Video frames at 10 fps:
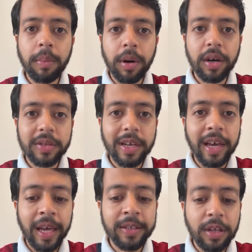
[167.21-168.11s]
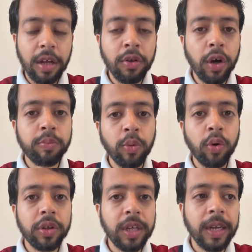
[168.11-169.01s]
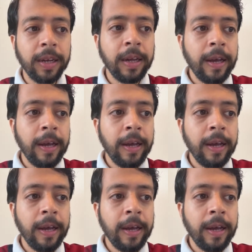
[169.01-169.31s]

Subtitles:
marks is not more than,